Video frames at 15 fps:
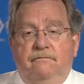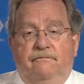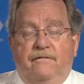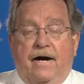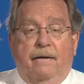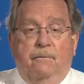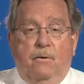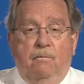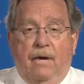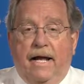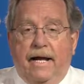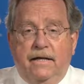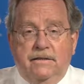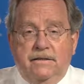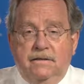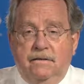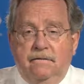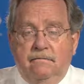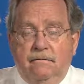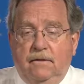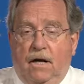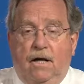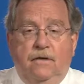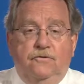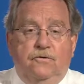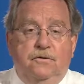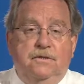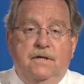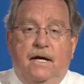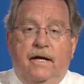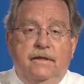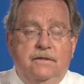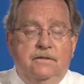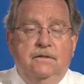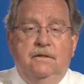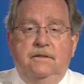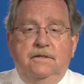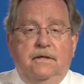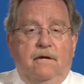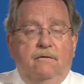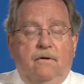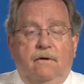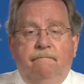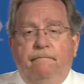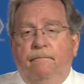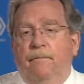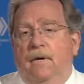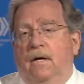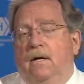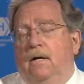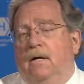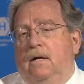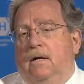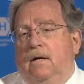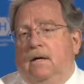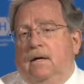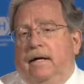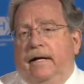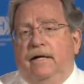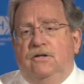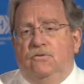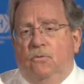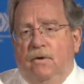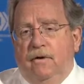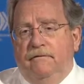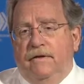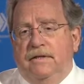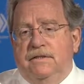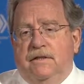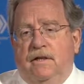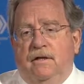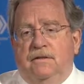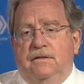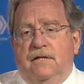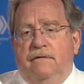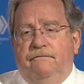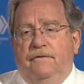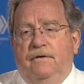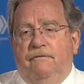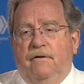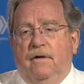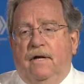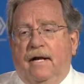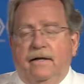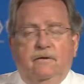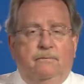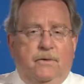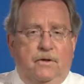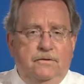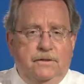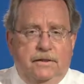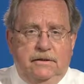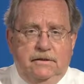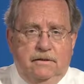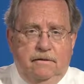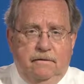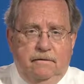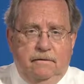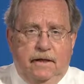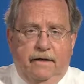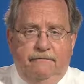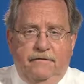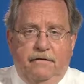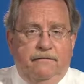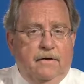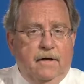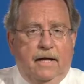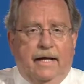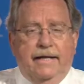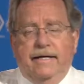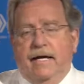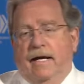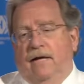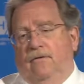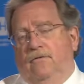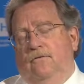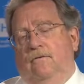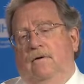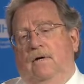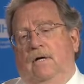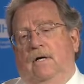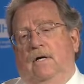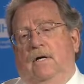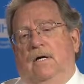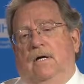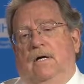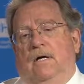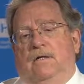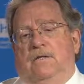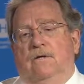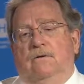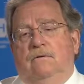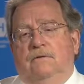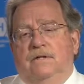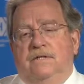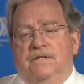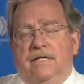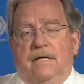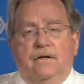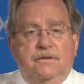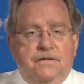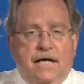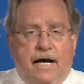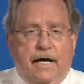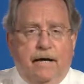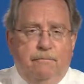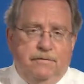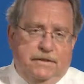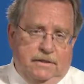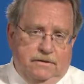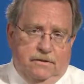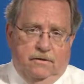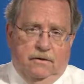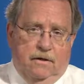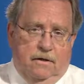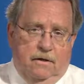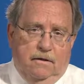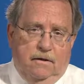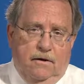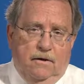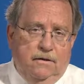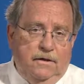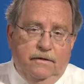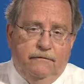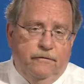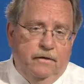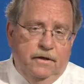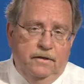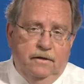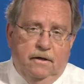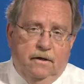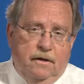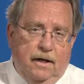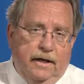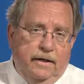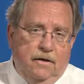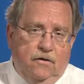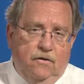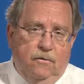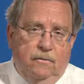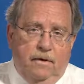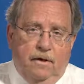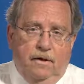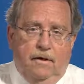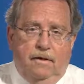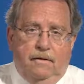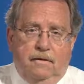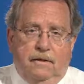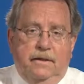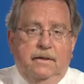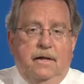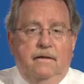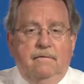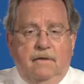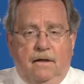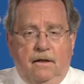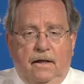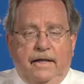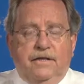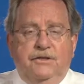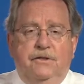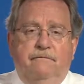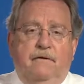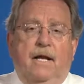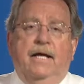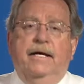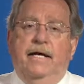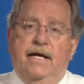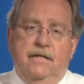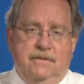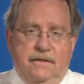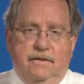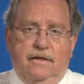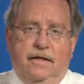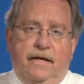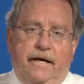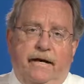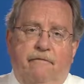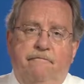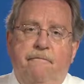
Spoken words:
fibroblasts, chondrocytes, etc. Each one of these cells have different glycoproteins. They have different glycans. So the cell types, as they're called, all differ in their glycome and that collection of glycans that they have.